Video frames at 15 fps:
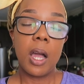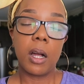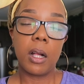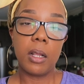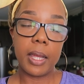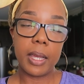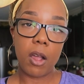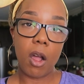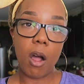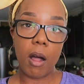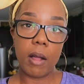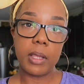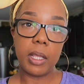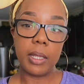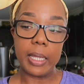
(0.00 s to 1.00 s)
click
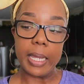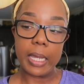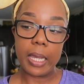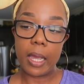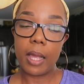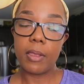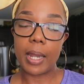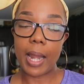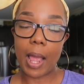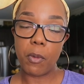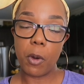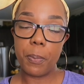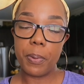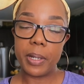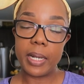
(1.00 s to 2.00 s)
on the link that I
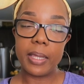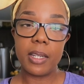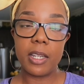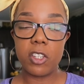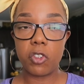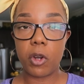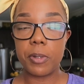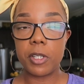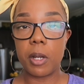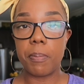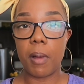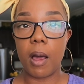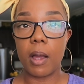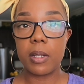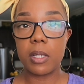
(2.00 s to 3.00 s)
will put in the description
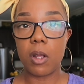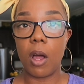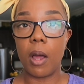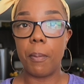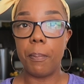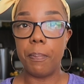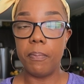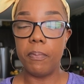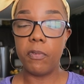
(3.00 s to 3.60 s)
box on